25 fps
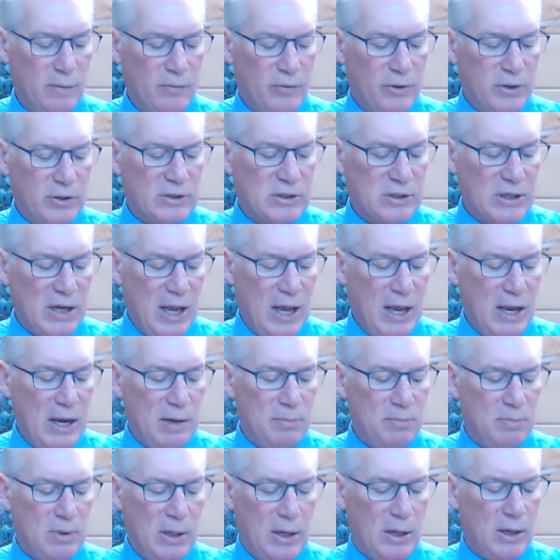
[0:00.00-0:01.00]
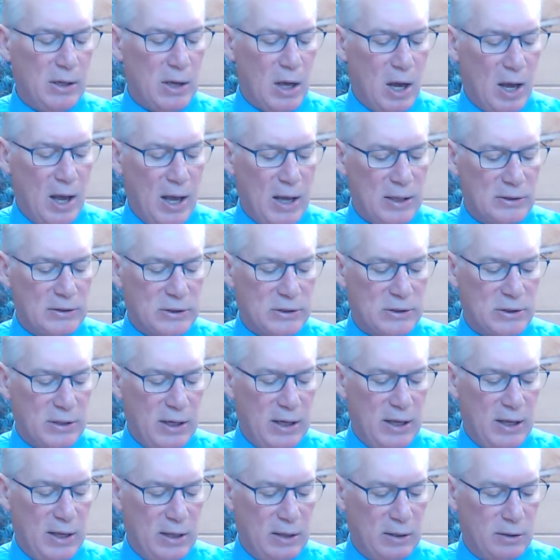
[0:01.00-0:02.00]
The same did God
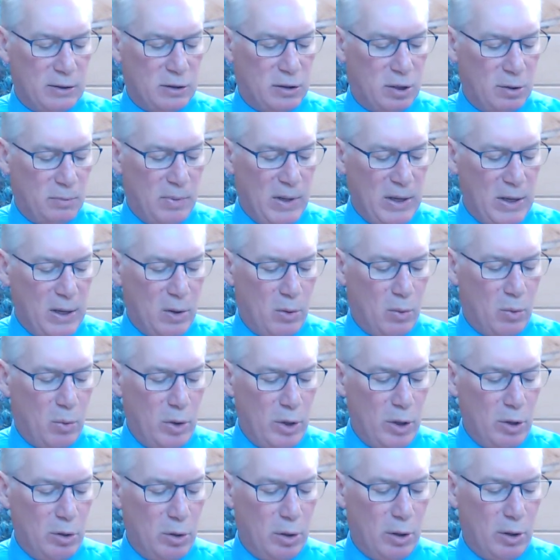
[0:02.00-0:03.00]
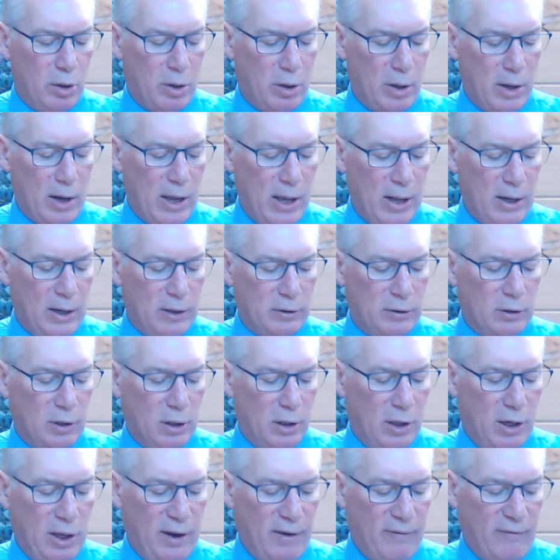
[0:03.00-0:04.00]
send to be a ruler and a
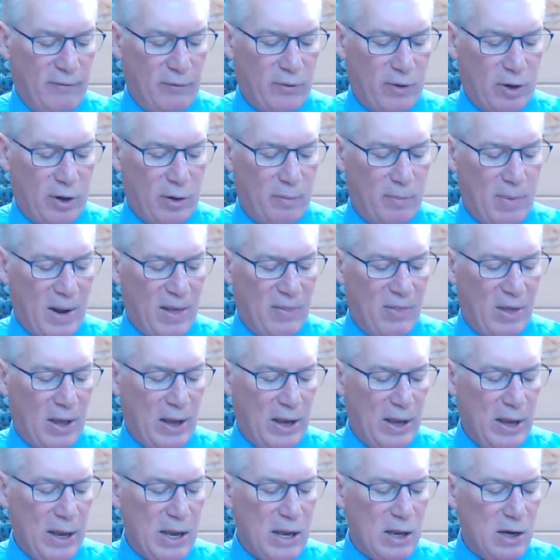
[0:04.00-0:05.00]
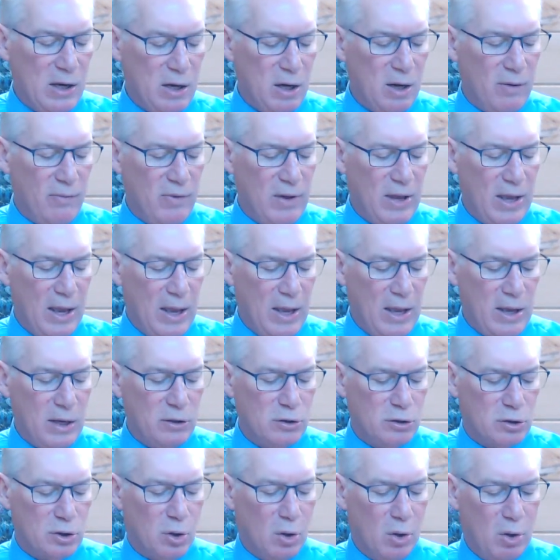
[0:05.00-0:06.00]
deliverer by the hand of the
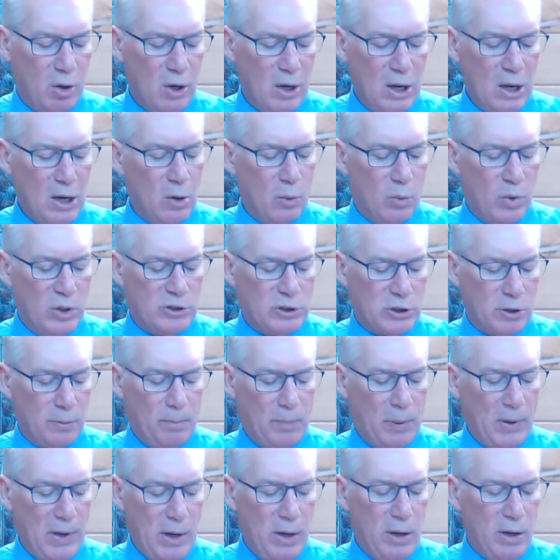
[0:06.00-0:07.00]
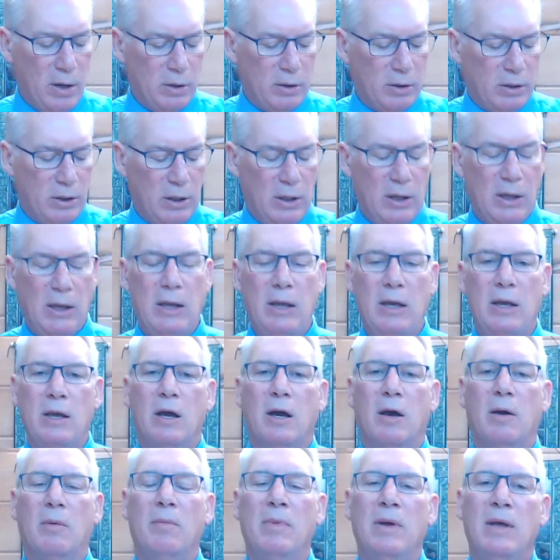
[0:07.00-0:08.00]
angel which appeared to
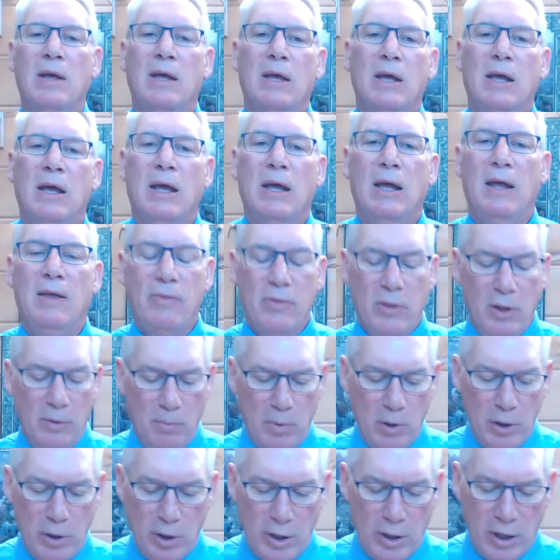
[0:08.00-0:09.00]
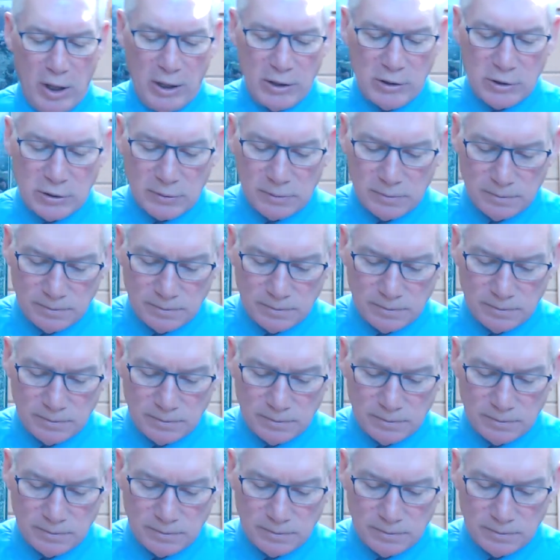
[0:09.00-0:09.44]
him in the bush.